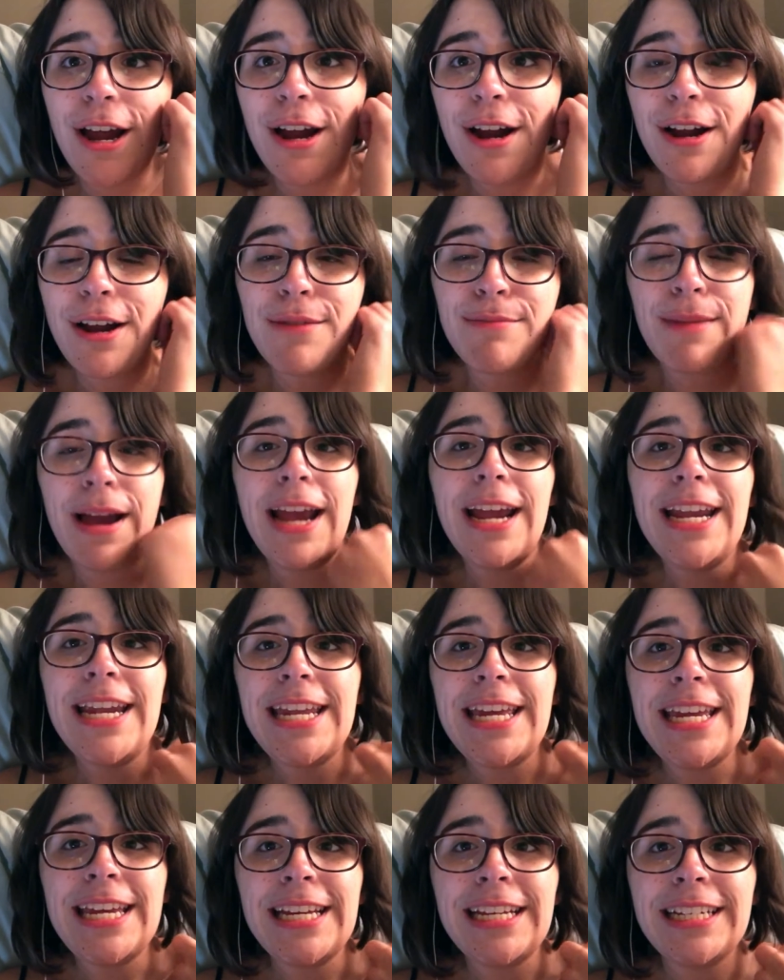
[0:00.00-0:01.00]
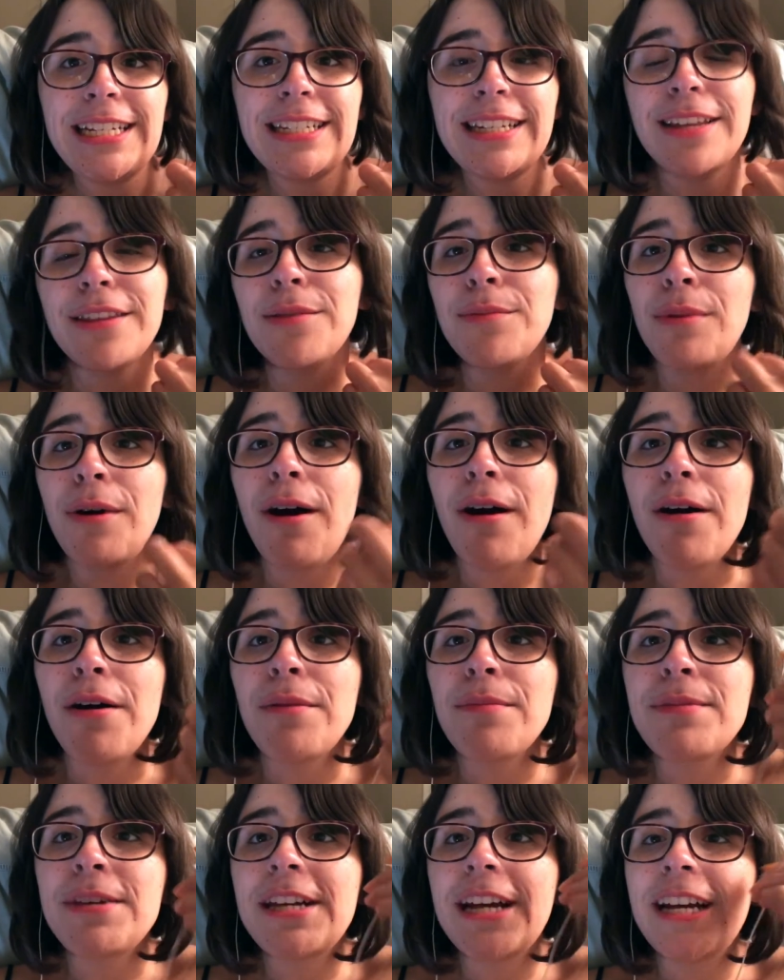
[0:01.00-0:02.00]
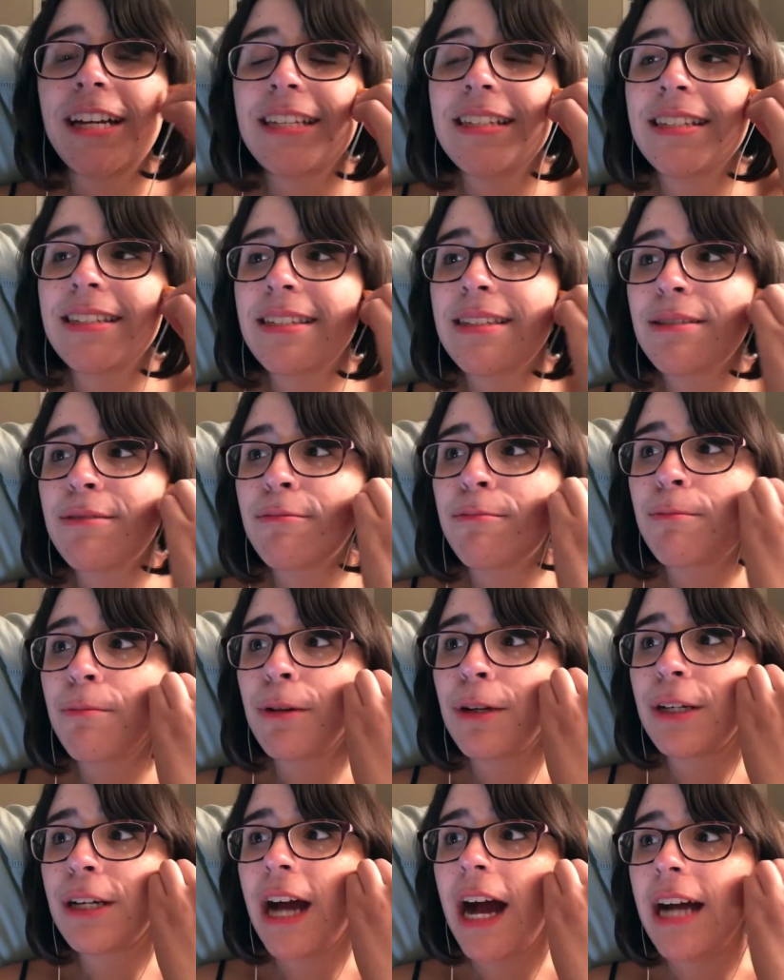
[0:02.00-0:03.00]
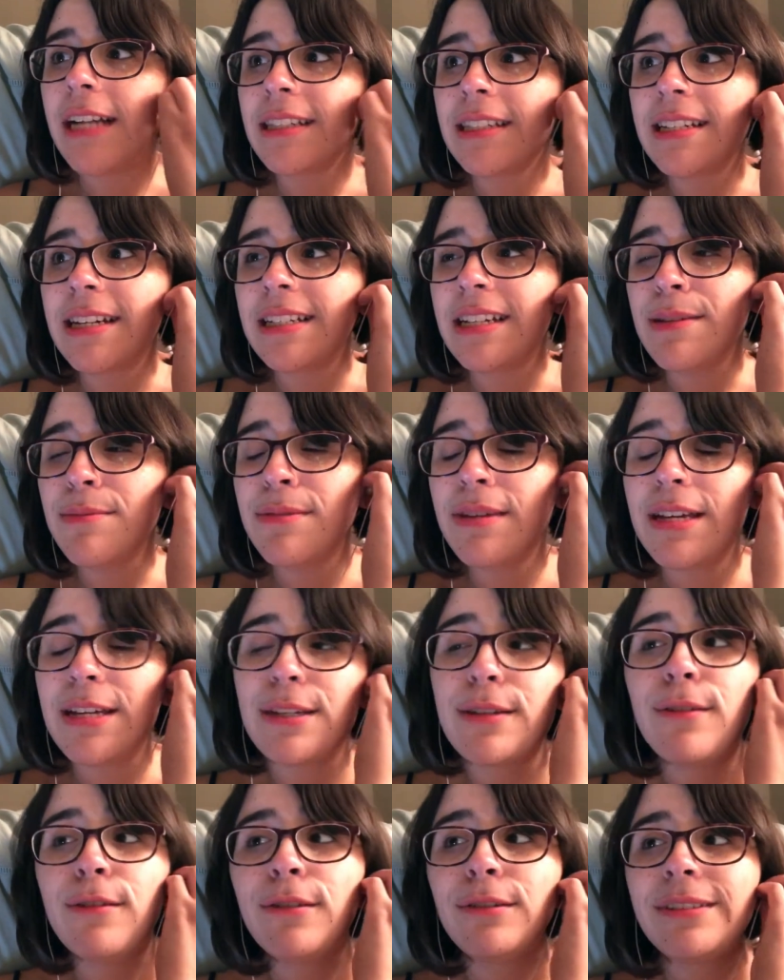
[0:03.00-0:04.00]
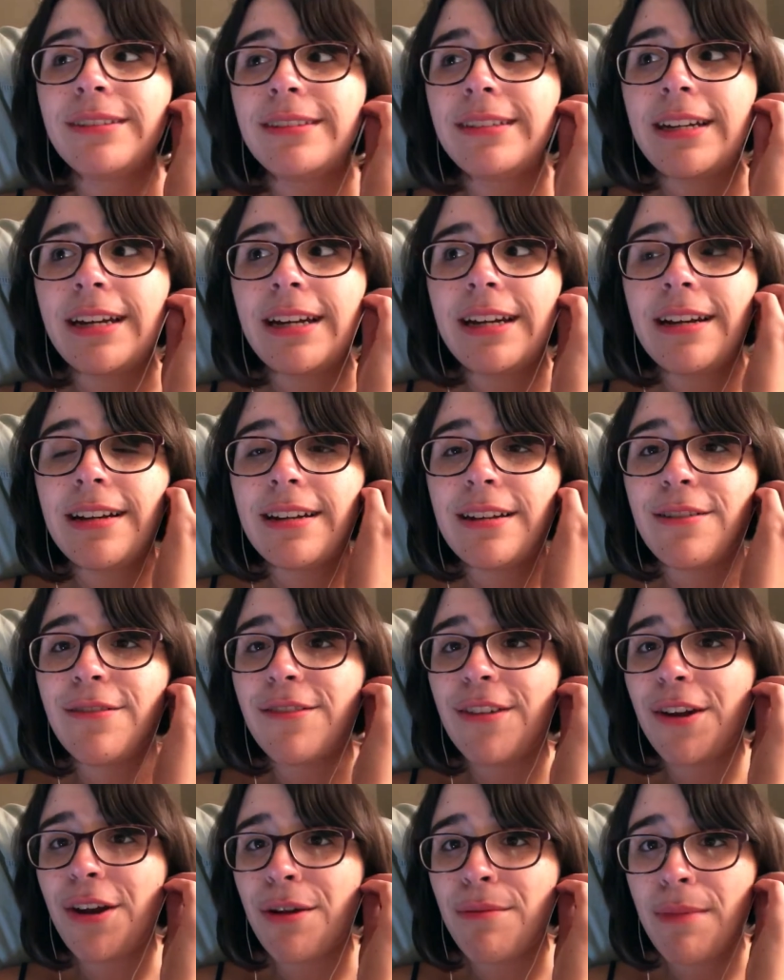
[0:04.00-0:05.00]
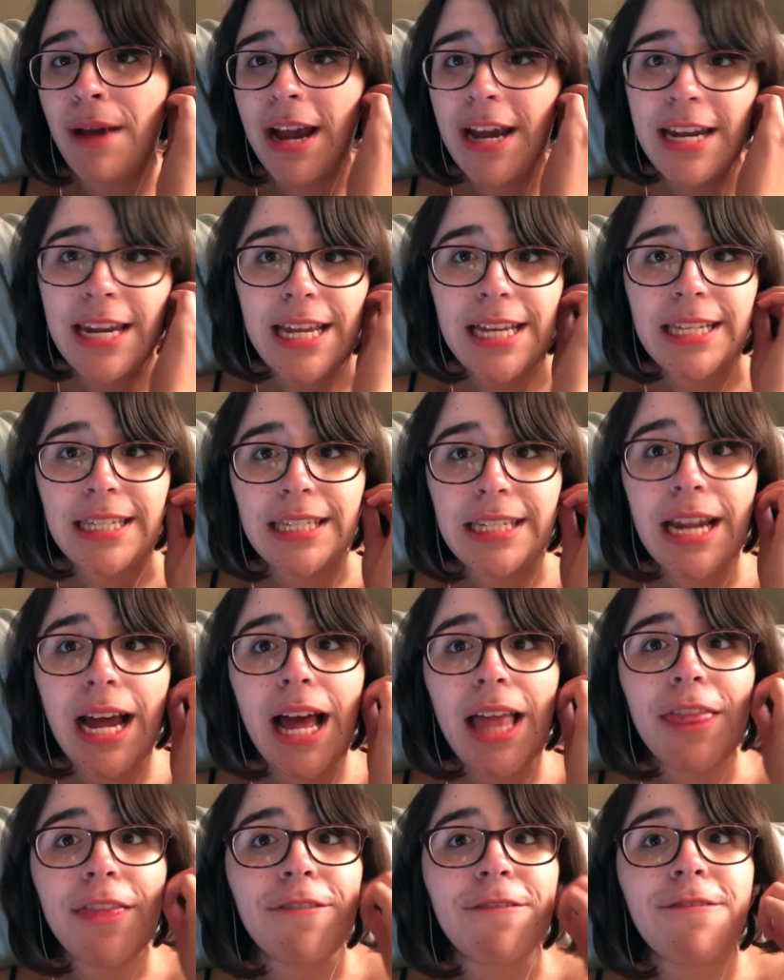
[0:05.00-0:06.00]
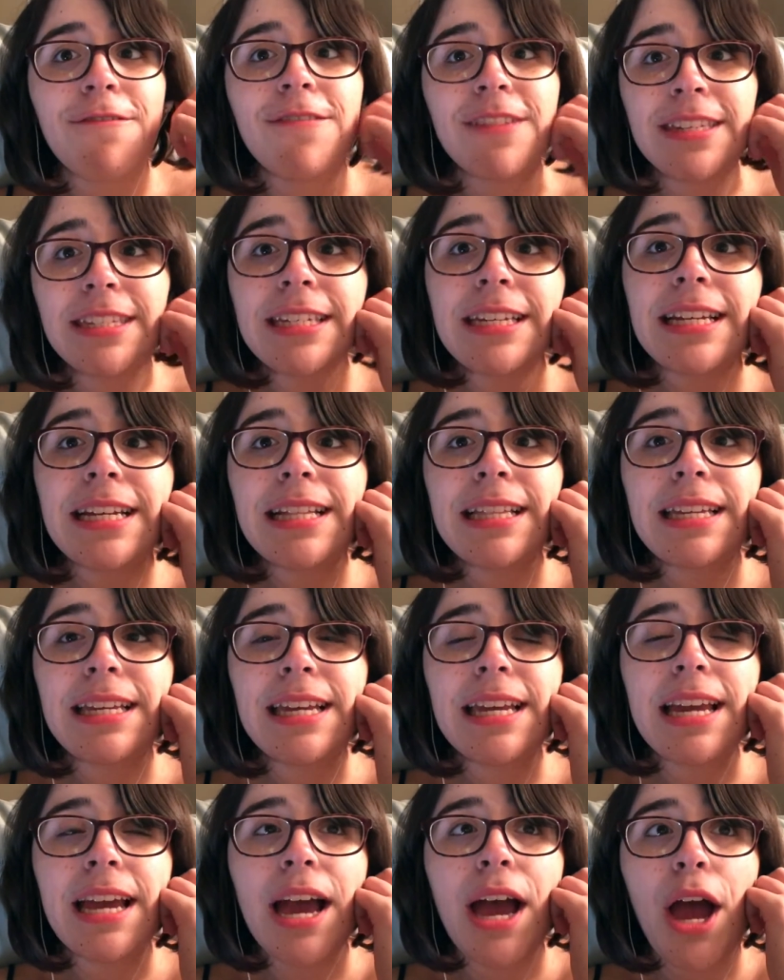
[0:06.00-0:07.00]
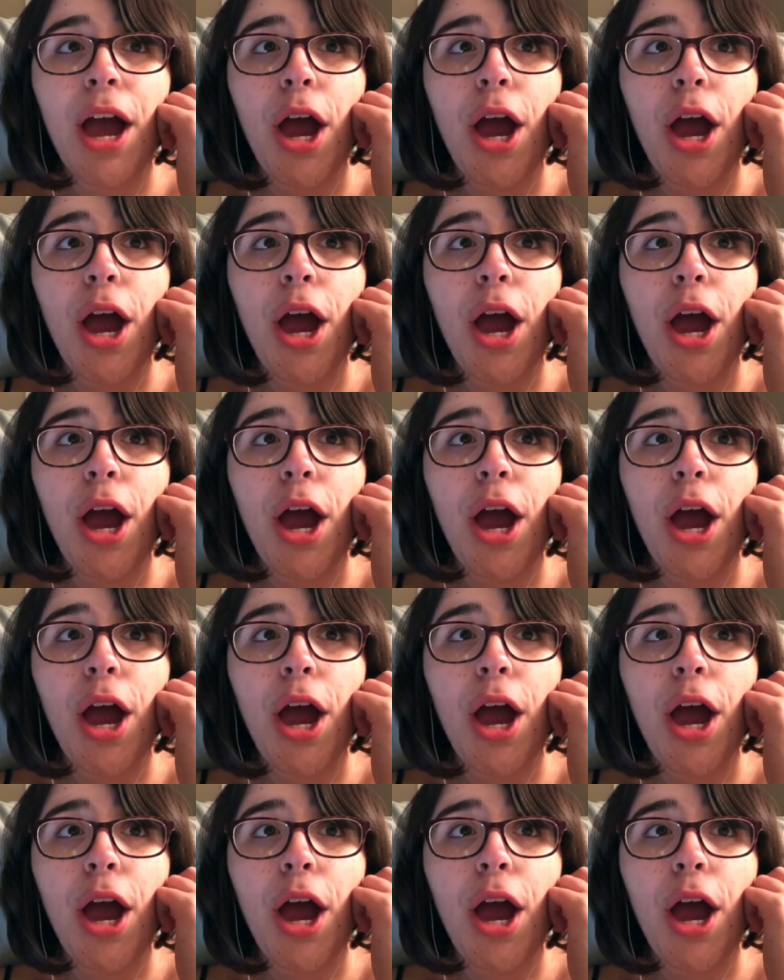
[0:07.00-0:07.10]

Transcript: Hermione to the ball, because we're constantly being told in the narrative that Hermione is not the physically